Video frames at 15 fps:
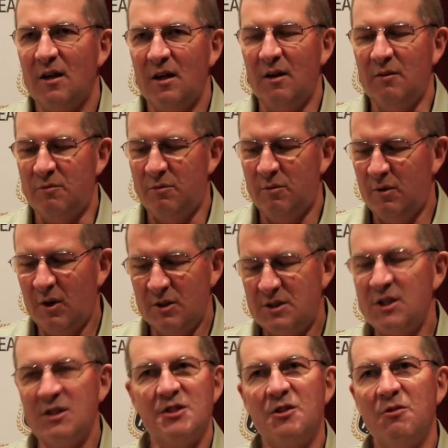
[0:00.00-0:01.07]
of not
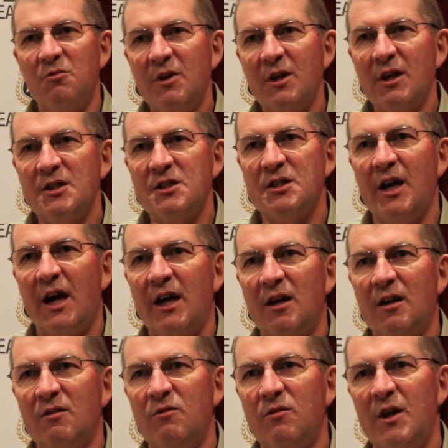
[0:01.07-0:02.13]
just the real estate
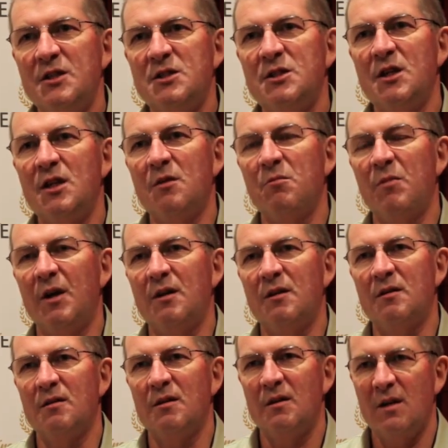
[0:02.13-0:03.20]
investing, but
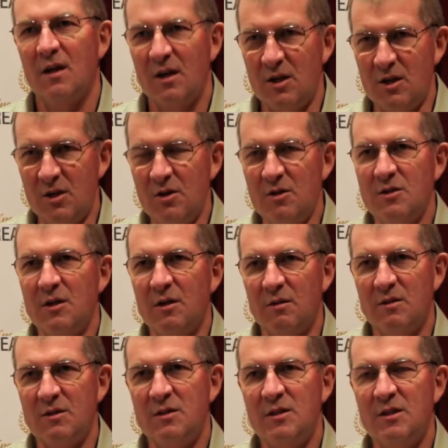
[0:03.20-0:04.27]
using
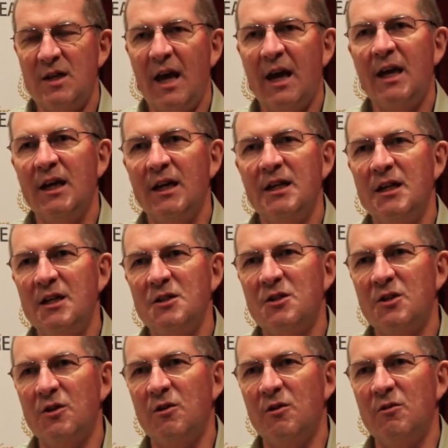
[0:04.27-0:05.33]
tacking it
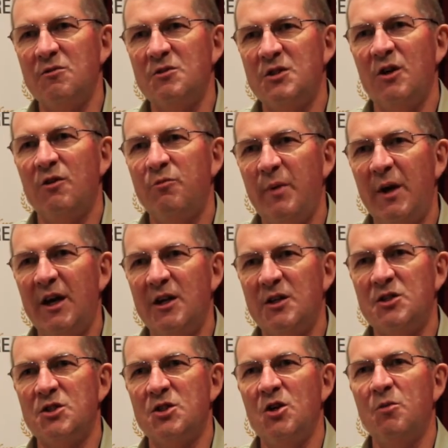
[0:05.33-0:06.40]
into self-managed
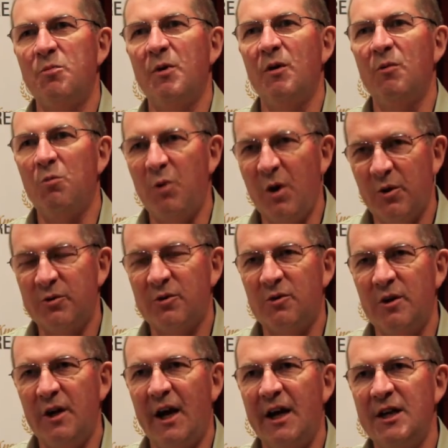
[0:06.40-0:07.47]
super, wealth
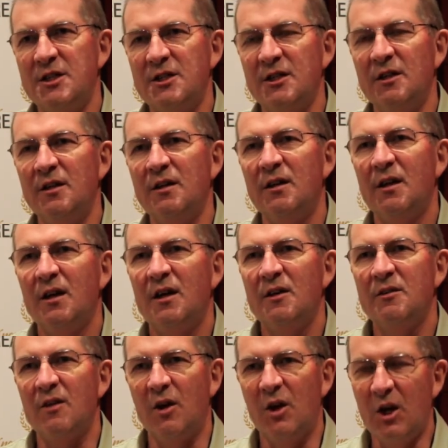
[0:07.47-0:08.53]
creation,
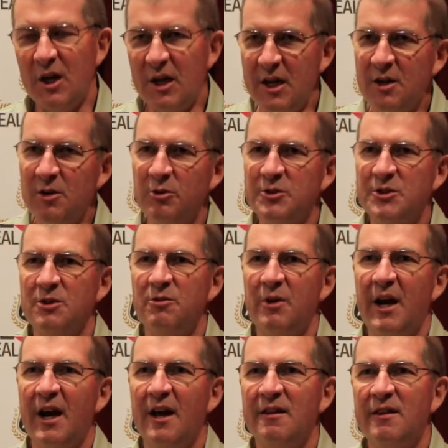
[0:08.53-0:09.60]
the legals
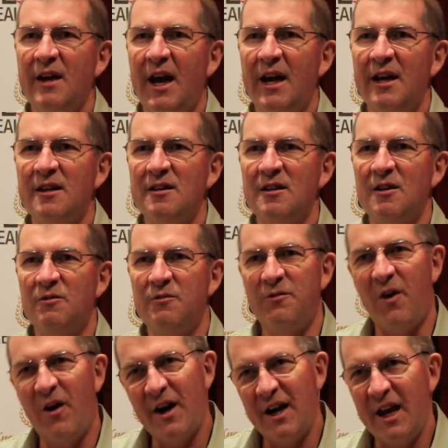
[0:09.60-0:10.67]
around that, the
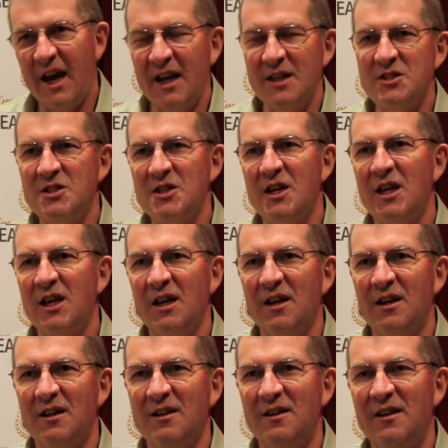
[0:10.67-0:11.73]
financing,
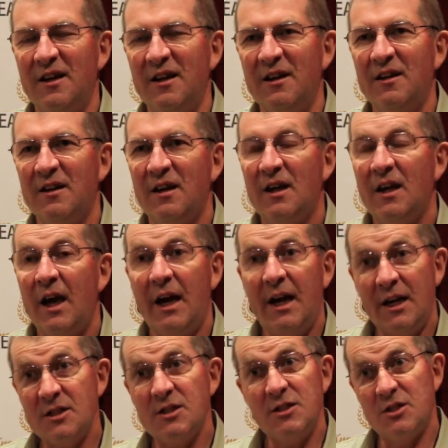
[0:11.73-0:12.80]
and uh, and
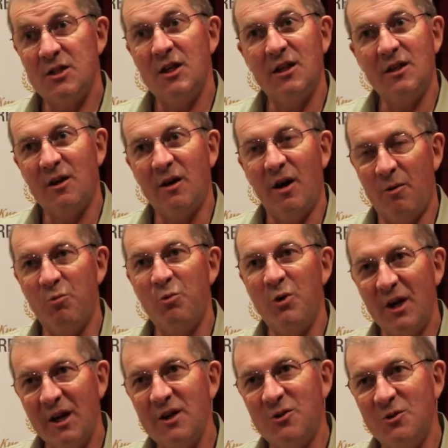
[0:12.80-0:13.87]
actually seeing a
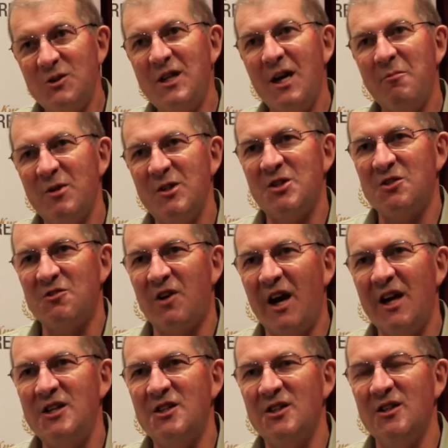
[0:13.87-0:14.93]
really good
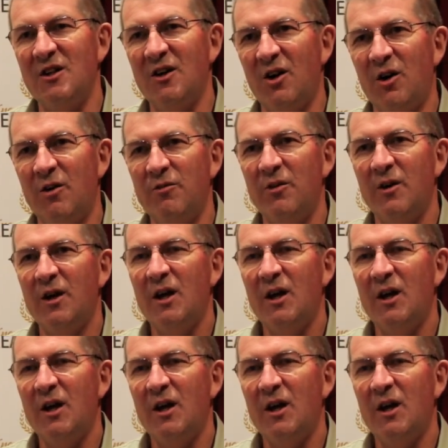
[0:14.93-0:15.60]
demonstration of